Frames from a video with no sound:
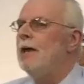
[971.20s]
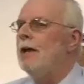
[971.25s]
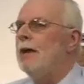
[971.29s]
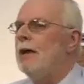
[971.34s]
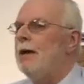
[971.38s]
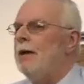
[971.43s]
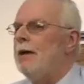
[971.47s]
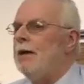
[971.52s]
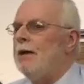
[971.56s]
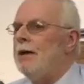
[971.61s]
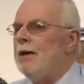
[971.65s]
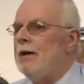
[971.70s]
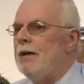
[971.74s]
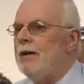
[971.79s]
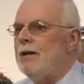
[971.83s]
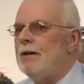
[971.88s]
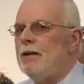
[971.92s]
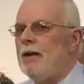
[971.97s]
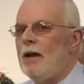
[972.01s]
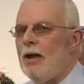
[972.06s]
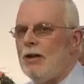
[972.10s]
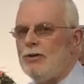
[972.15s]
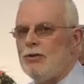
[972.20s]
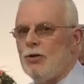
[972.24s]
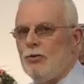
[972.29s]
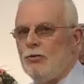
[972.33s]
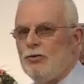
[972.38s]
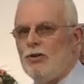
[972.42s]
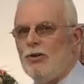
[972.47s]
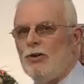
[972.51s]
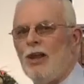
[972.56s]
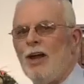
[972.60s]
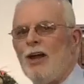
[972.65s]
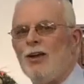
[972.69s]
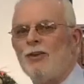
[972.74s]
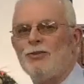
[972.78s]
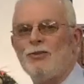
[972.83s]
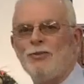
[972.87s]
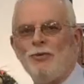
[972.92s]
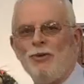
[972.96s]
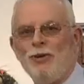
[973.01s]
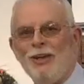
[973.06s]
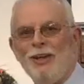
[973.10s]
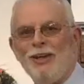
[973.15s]
uh, I told you
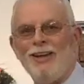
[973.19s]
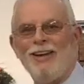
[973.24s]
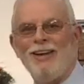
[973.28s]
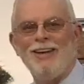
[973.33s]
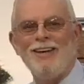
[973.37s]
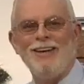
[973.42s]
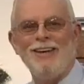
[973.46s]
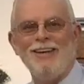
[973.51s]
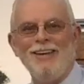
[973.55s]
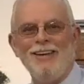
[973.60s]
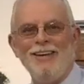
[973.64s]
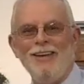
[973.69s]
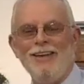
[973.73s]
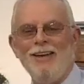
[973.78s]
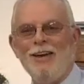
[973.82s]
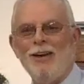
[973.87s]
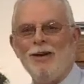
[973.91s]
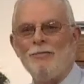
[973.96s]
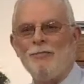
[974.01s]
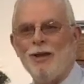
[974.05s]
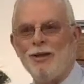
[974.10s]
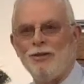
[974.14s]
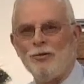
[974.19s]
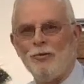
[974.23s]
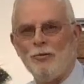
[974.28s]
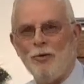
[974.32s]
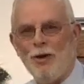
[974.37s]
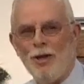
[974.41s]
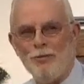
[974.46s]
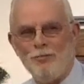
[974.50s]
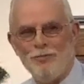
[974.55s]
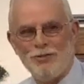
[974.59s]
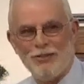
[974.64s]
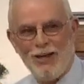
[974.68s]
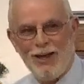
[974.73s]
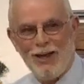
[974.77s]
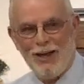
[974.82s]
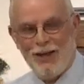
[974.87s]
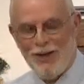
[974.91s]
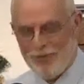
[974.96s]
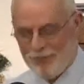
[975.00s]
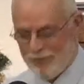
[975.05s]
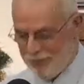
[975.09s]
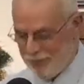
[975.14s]
last week about the
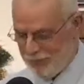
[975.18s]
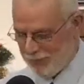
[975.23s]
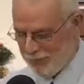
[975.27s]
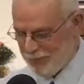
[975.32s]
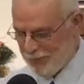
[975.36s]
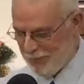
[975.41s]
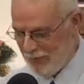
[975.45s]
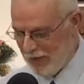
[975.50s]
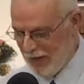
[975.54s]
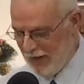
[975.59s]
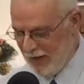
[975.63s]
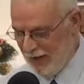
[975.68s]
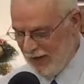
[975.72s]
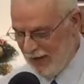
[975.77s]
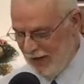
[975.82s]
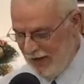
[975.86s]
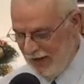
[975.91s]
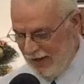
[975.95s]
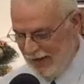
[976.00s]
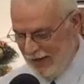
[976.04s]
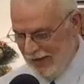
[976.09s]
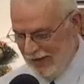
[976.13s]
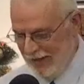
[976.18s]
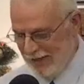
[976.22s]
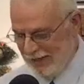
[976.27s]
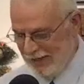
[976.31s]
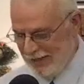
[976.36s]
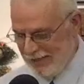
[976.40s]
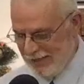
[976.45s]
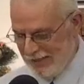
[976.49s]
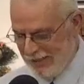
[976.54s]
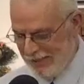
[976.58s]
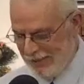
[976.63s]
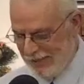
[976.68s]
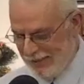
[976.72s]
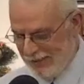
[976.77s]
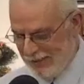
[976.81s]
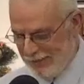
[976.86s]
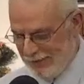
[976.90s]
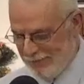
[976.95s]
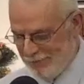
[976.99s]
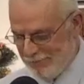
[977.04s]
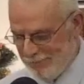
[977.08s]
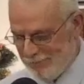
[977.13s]
website.
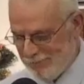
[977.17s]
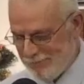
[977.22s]
Uh,